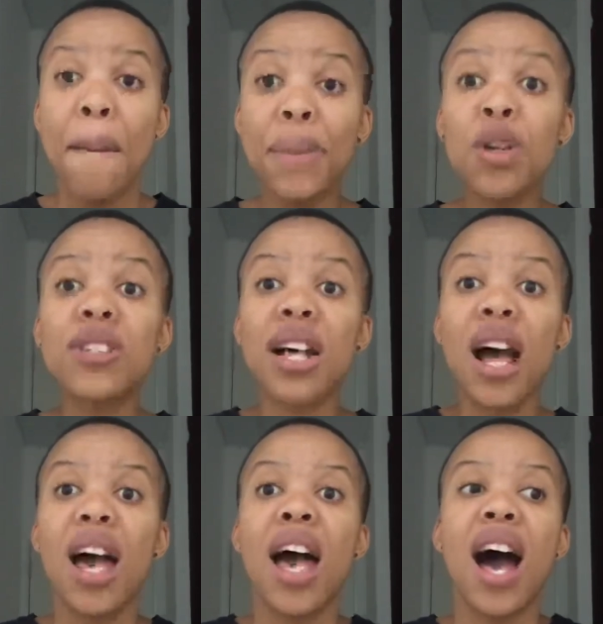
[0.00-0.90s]
Because
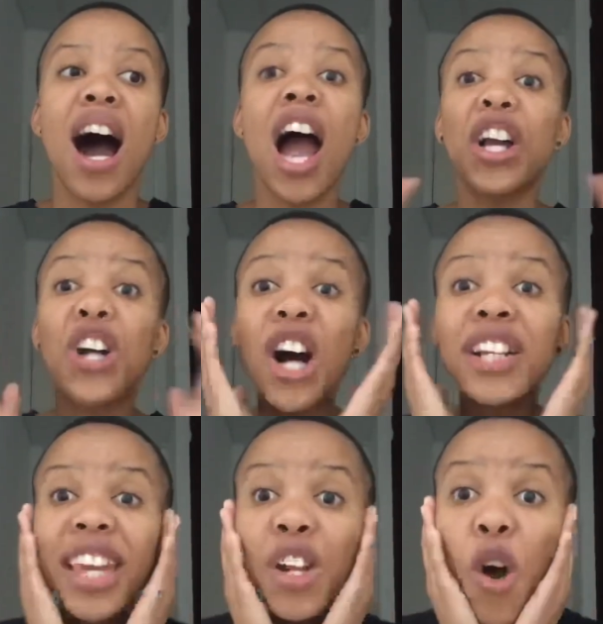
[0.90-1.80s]
I
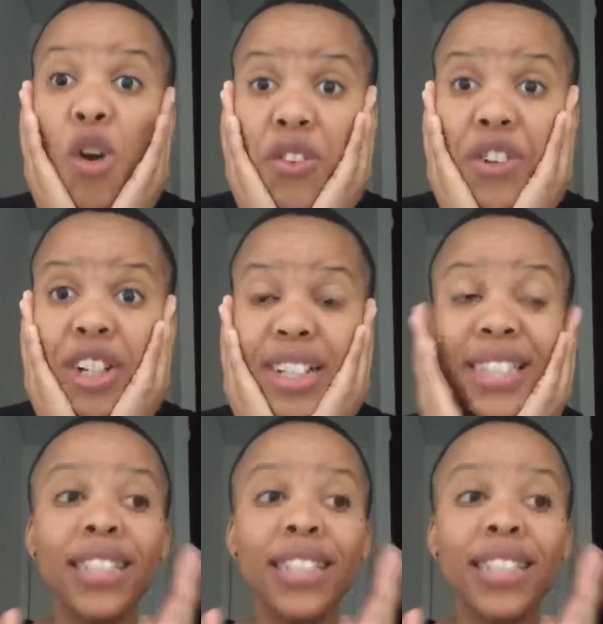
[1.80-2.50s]
can't get over it.